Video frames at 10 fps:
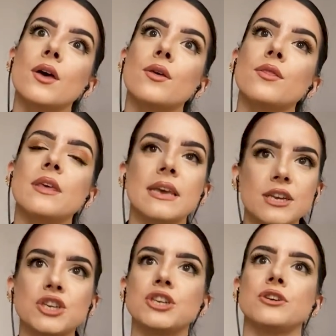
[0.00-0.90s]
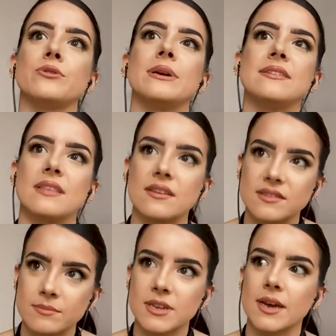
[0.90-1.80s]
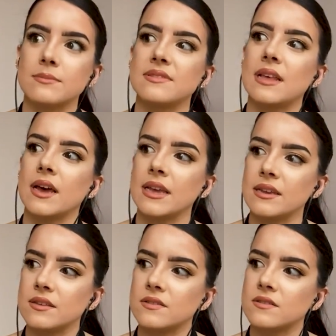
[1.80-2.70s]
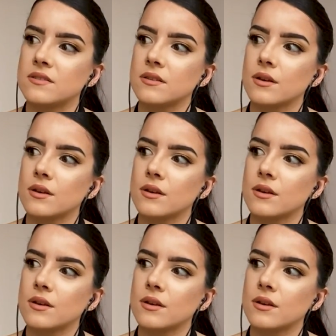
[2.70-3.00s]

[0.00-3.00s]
the issue is that sometimes there is